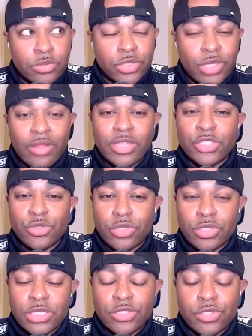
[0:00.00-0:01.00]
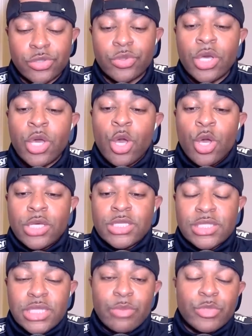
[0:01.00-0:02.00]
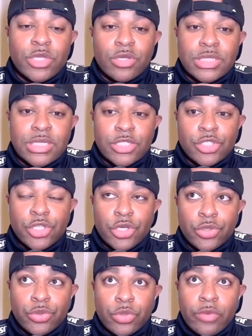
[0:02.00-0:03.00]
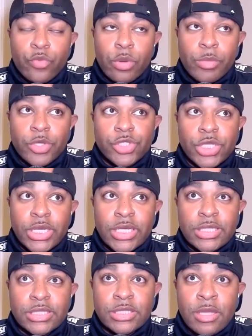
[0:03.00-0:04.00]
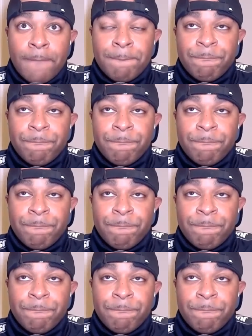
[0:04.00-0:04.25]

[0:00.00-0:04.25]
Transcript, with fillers: She, I think she was on season two. Slim was on season two of One More Chance